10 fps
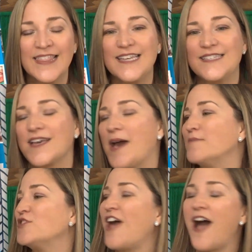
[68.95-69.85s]
These
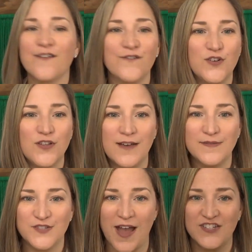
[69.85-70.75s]
come chock full of
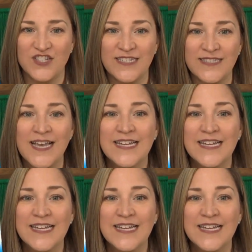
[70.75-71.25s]
strategies